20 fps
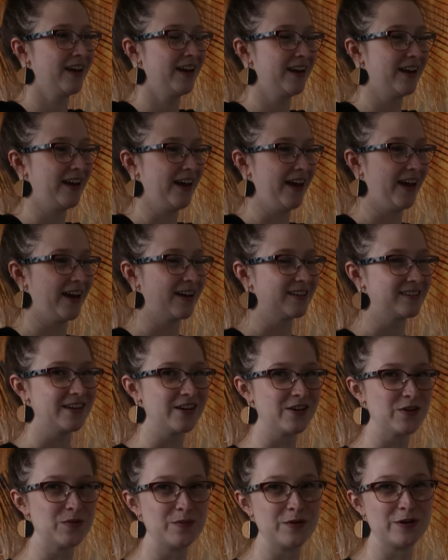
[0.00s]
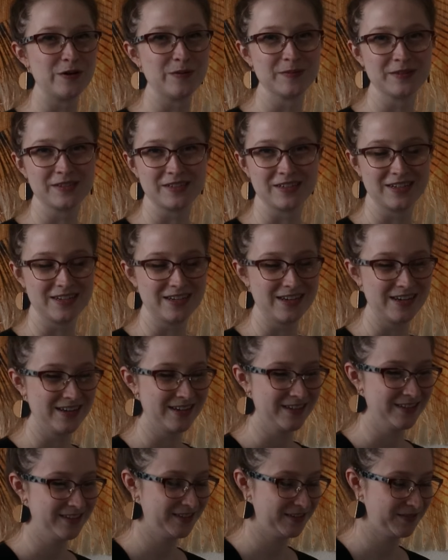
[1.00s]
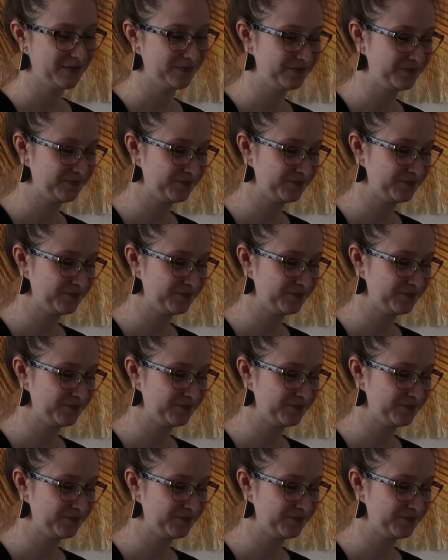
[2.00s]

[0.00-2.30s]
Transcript: And exhale, palms to knees.